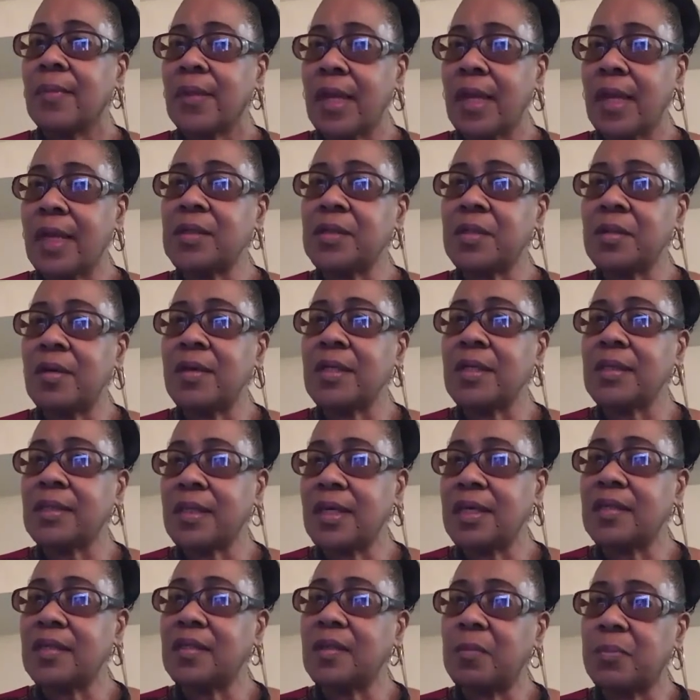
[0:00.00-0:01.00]
I started
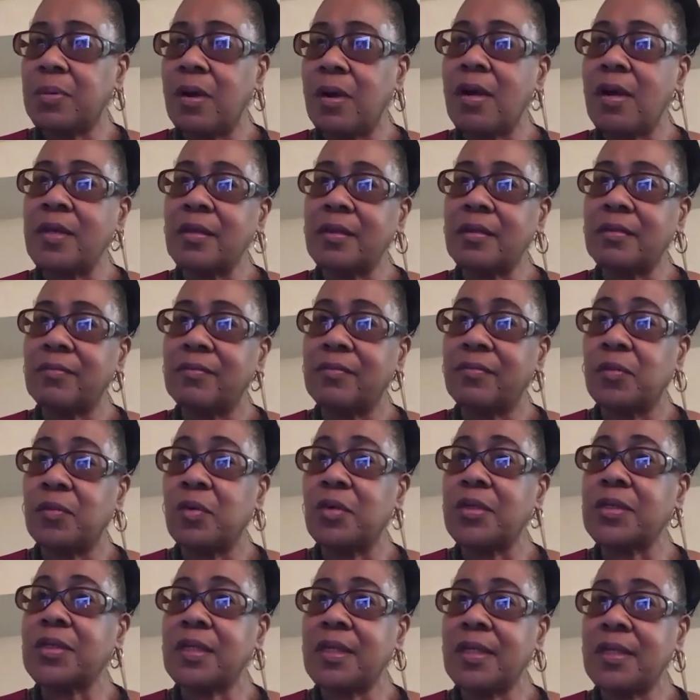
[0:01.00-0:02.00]
taking the product
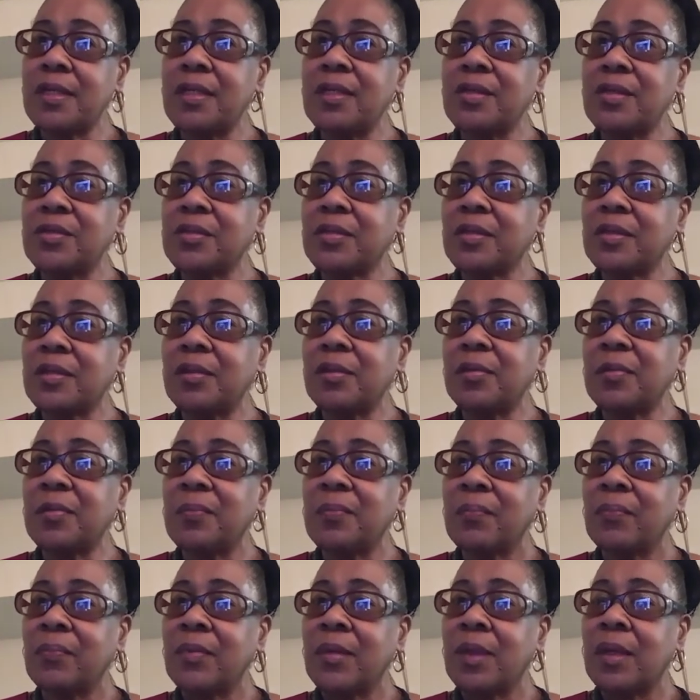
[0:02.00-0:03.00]
14 years ago.
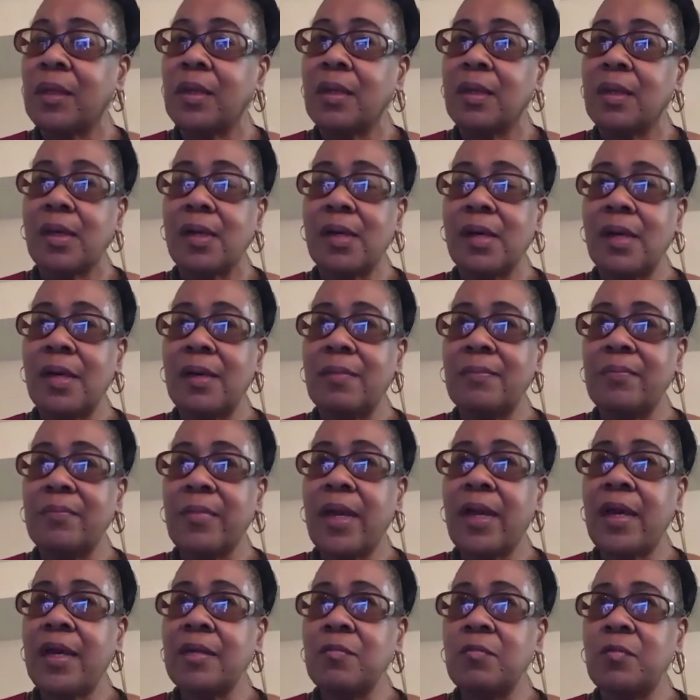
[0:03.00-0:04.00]

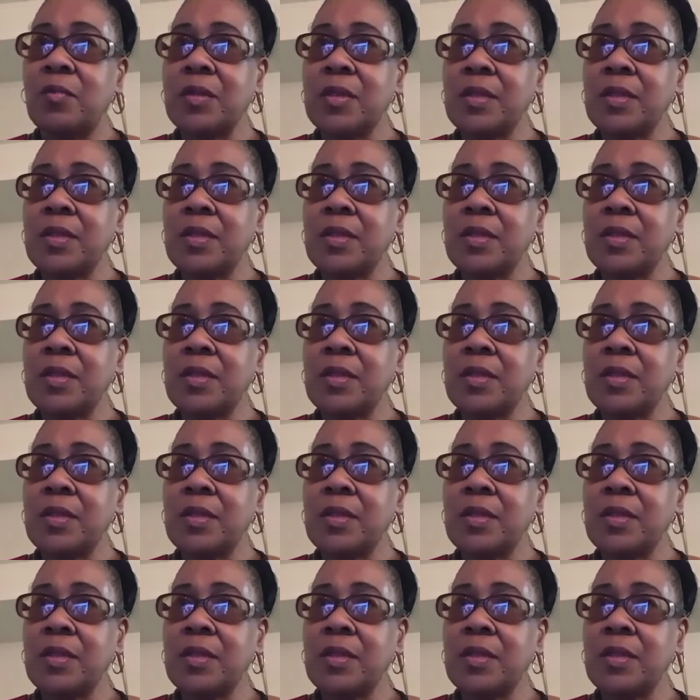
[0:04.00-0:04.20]
I was